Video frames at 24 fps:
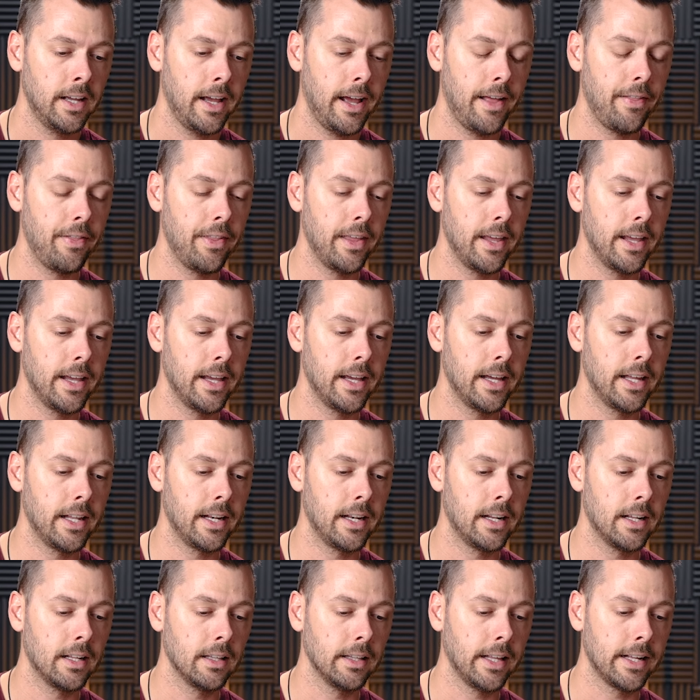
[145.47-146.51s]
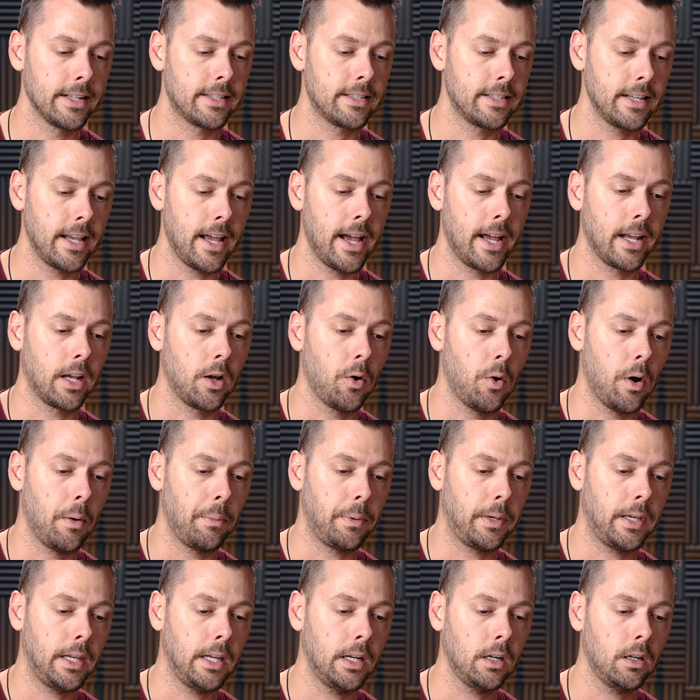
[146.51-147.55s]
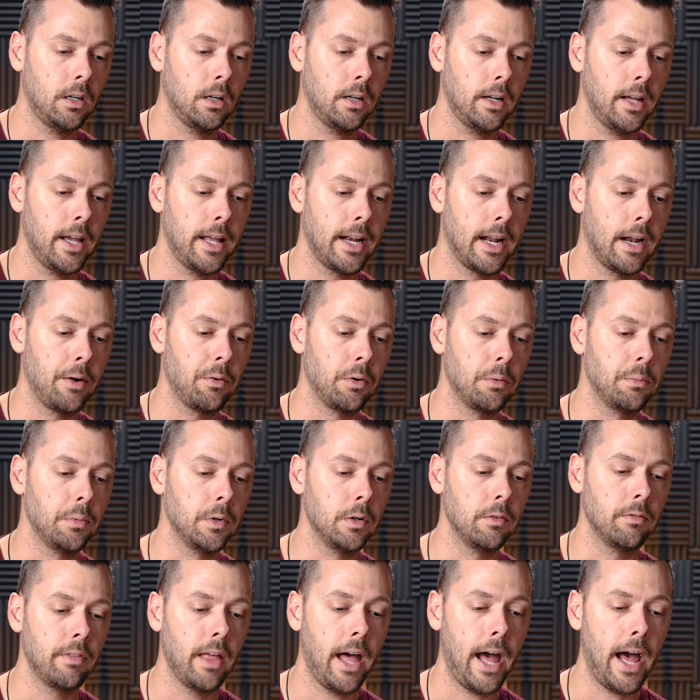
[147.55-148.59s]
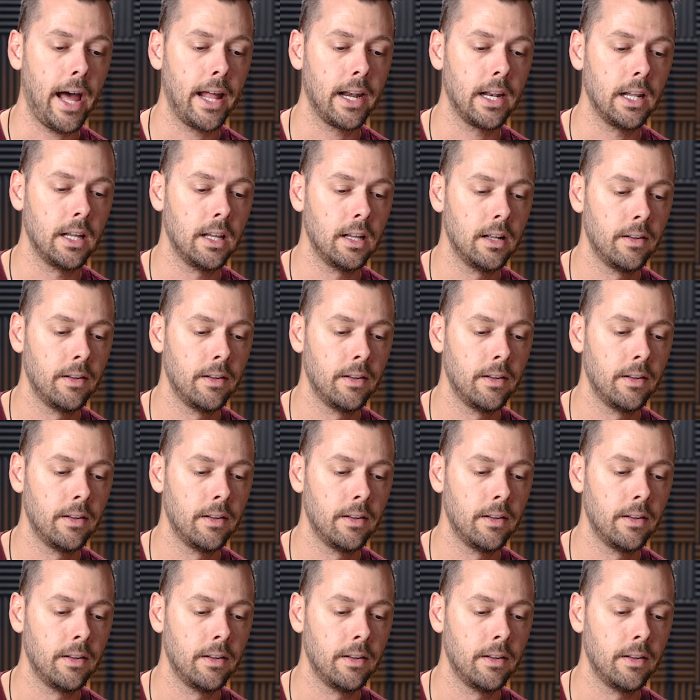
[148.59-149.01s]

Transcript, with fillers: And then let's say I go up here and I remove that.